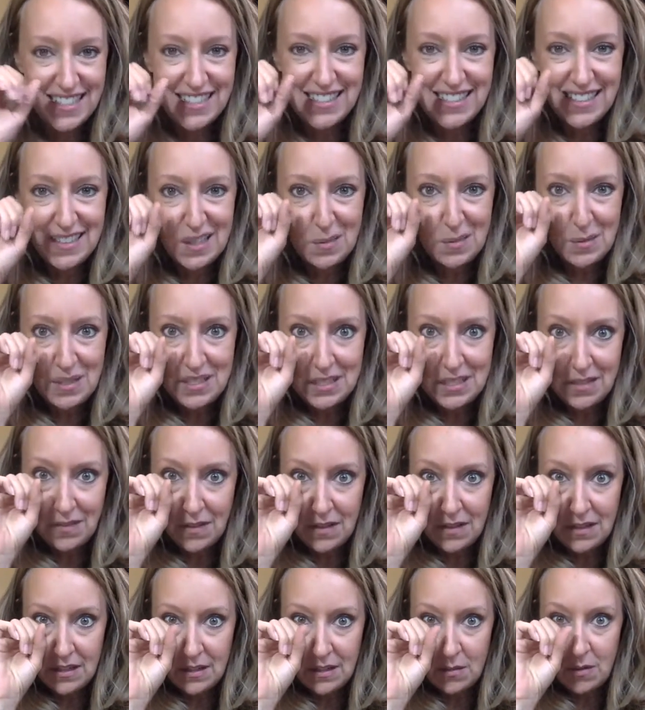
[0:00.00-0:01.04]
it's a little bit
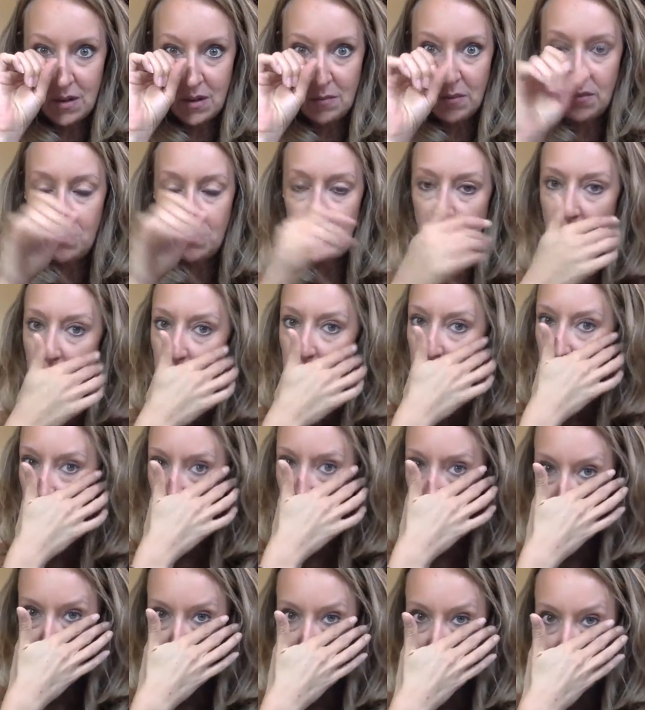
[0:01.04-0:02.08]
different than the one before,
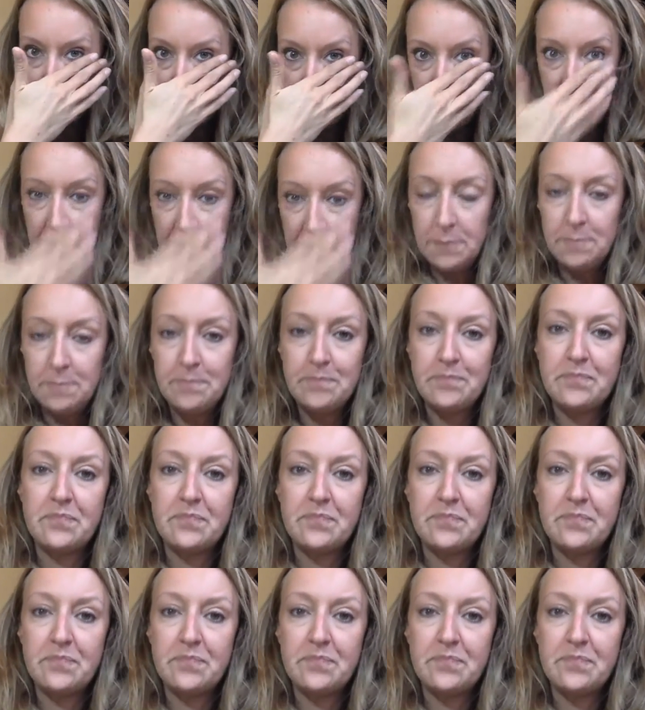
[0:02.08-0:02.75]
will be